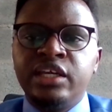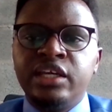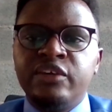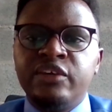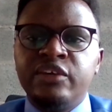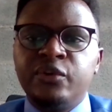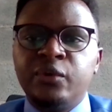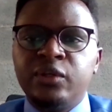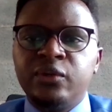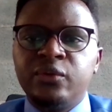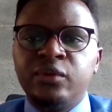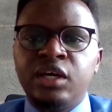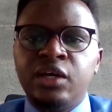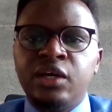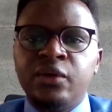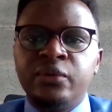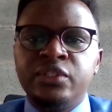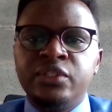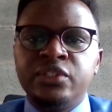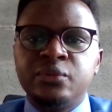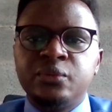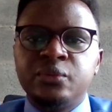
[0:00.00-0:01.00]
everyone on
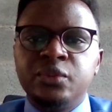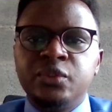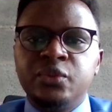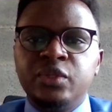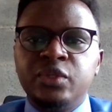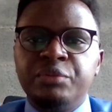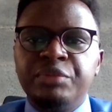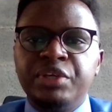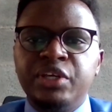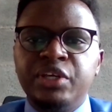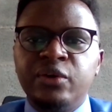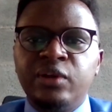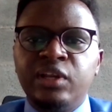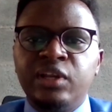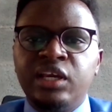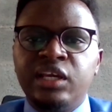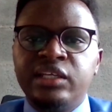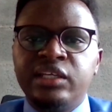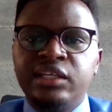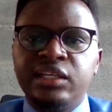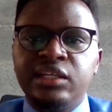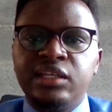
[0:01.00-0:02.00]
how it will be
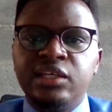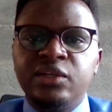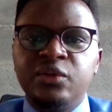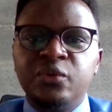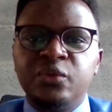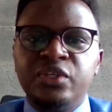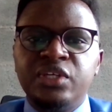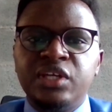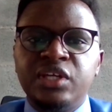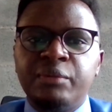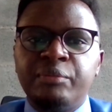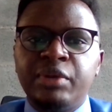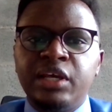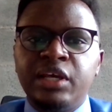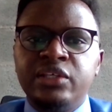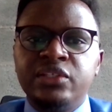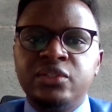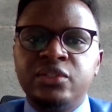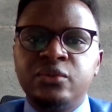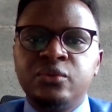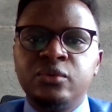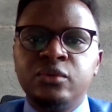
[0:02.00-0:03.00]
collected and who it
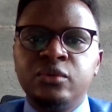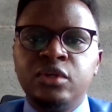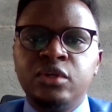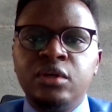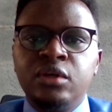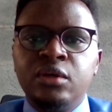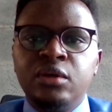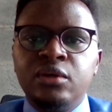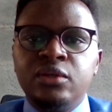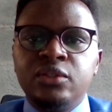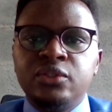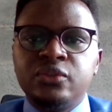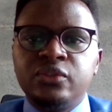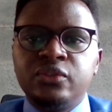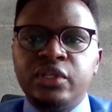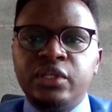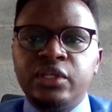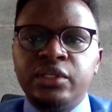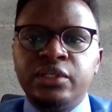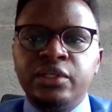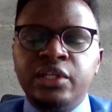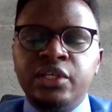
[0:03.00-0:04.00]
applies to. So the
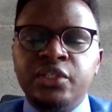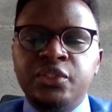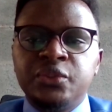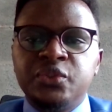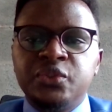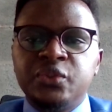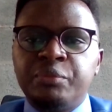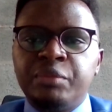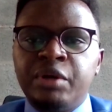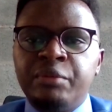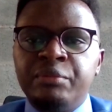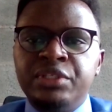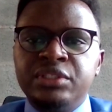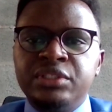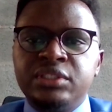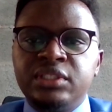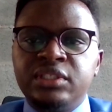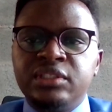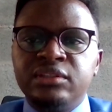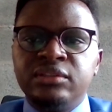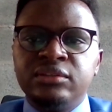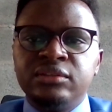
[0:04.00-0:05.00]
regulations were published
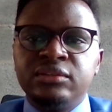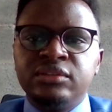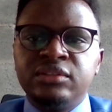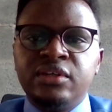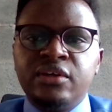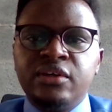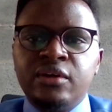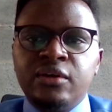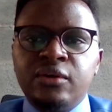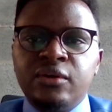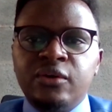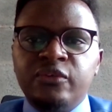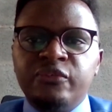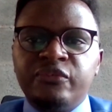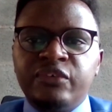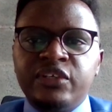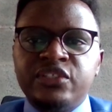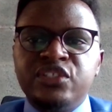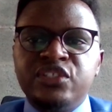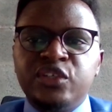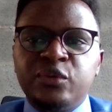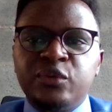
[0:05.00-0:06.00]
on 1st
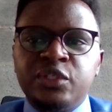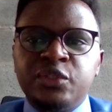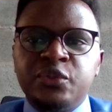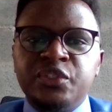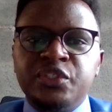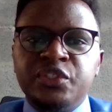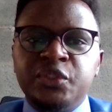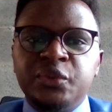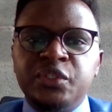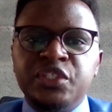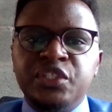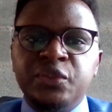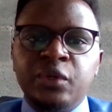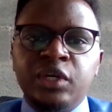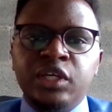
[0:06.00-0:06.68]
January 2021.